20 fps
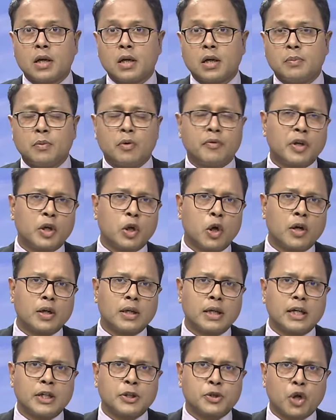Moving on,
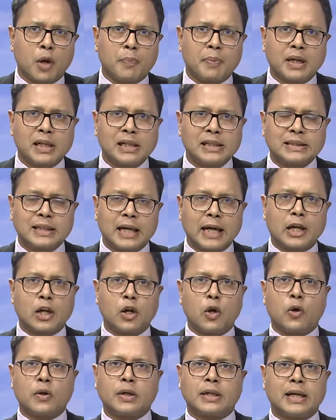a tropical
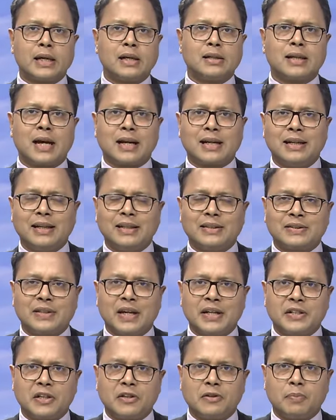cyclone killed at least
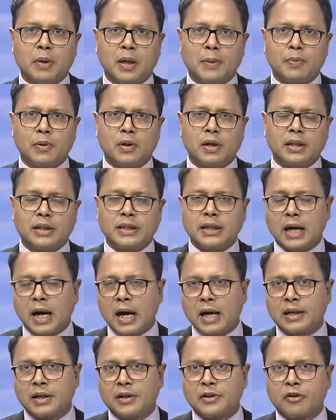18 people in the
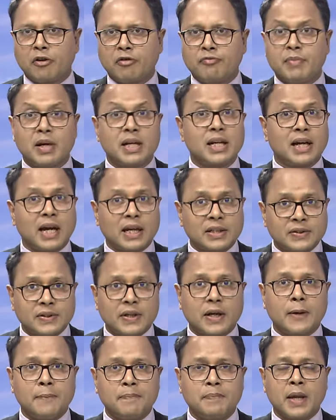island of
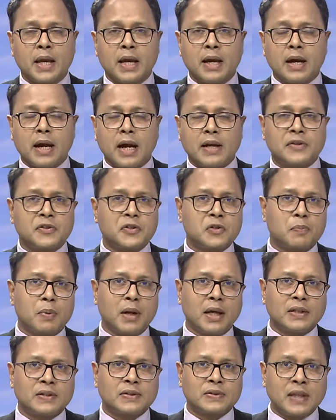Madagascar and
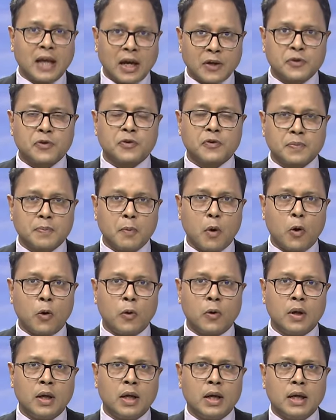displaced thousands
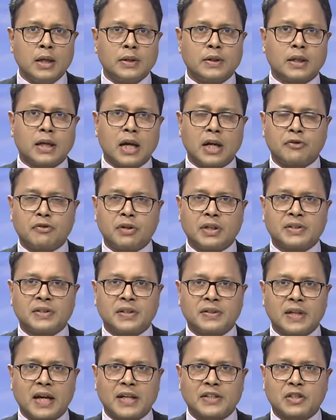more. The country's
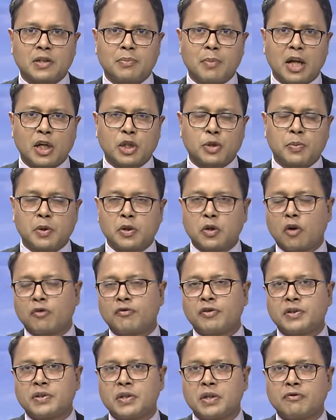disaster management
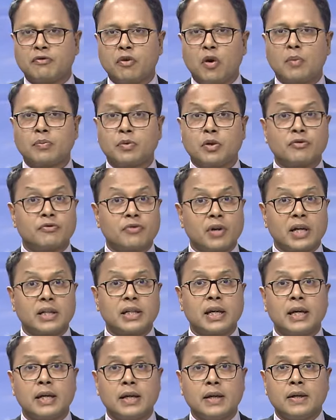office informed on
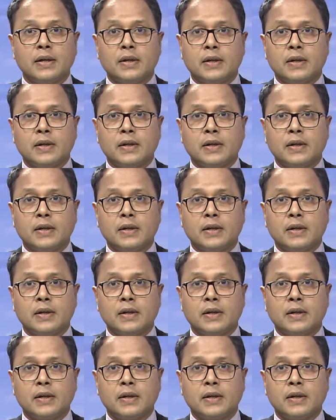Friday.